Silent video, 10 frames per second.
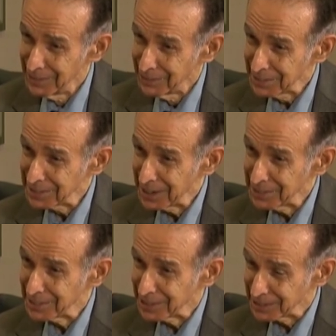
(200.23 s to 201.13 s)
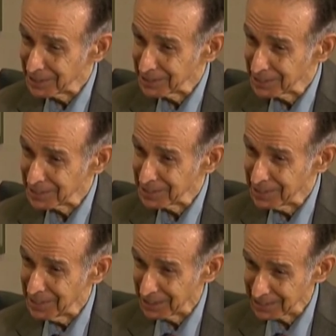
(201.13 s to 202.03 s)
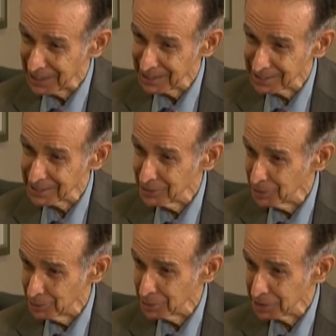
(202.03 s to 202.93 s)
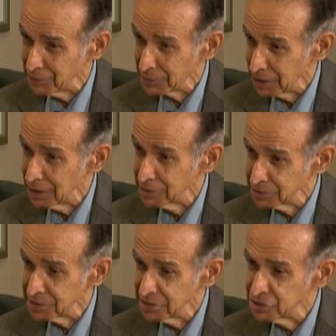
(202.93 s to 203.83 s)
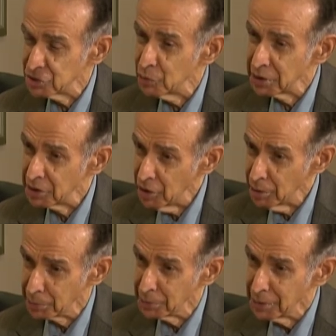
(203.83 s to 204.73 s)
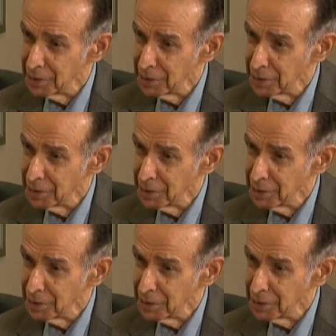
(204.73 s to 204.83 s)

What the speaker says: We try to cut out that cancer or whatever else is showing up.